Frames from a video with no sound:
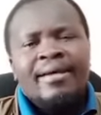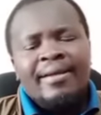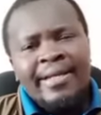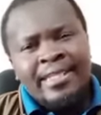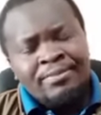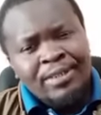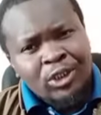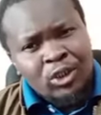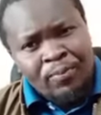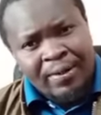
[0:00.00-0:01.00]
Let me
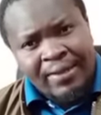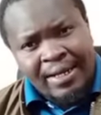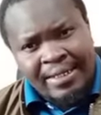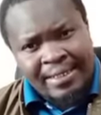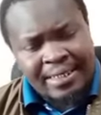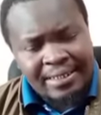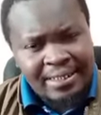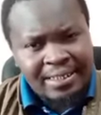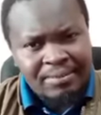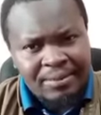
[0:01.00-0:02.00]
stop it there, ladies and
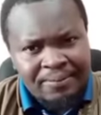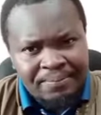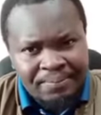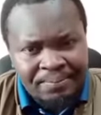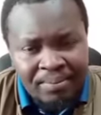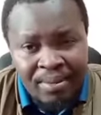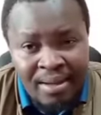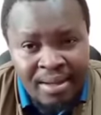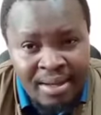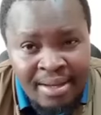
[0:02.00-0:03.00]
gentlemen.
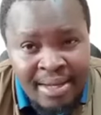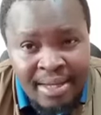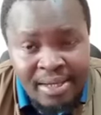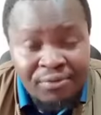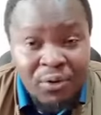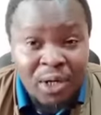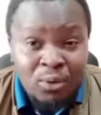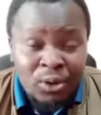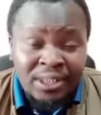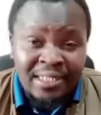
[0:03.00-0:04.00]
If you are
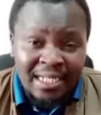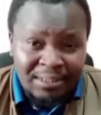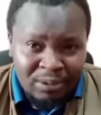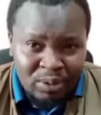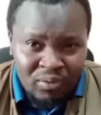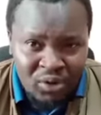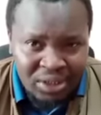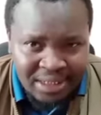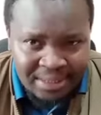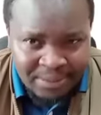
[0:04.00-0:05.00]
watching us but you have not
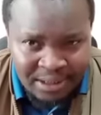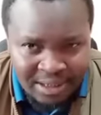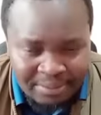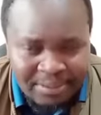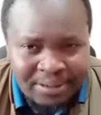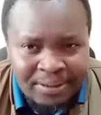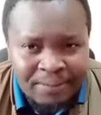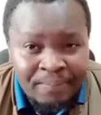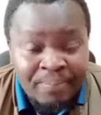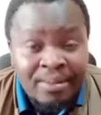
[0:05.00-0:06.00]
yet subscribed,
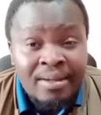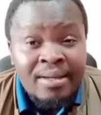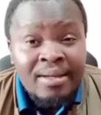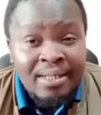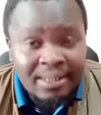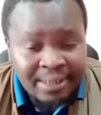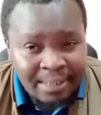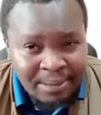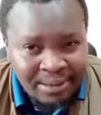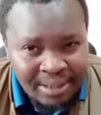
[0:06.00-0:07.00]

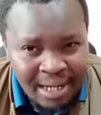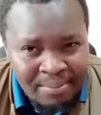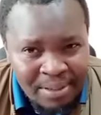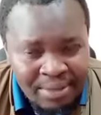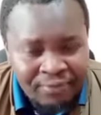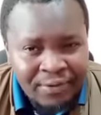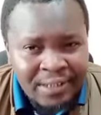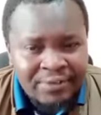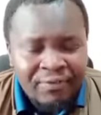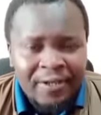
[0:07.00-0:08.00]
subscribe, give
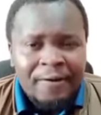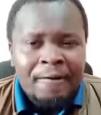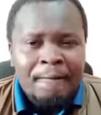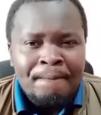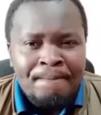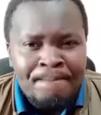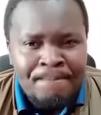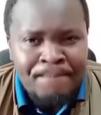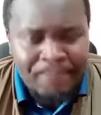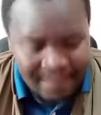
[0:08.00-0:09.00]
this video
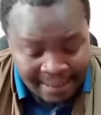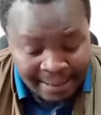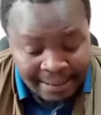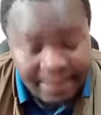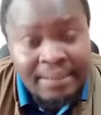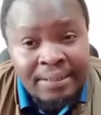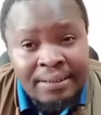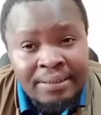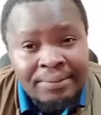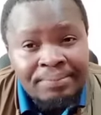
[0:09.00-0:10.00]
a like.
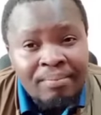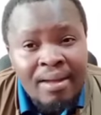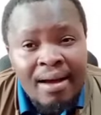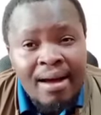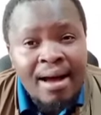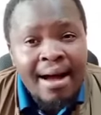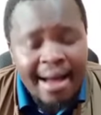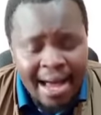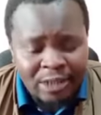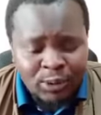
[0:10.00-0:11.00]

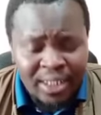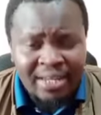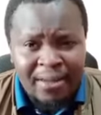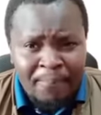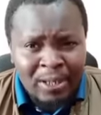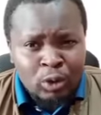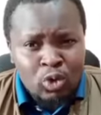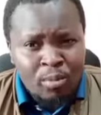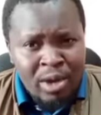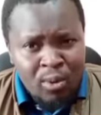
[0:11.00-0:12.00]
And to any other person
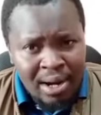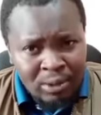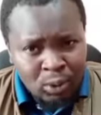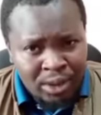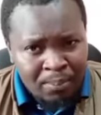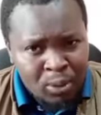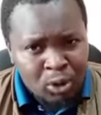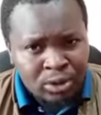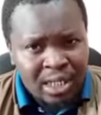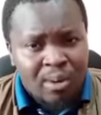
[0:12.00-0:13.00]
who may want to
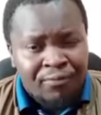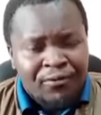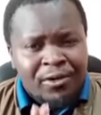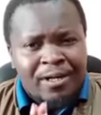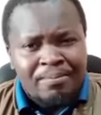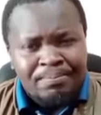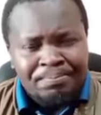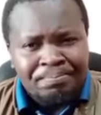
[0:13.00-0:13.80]
support our forum,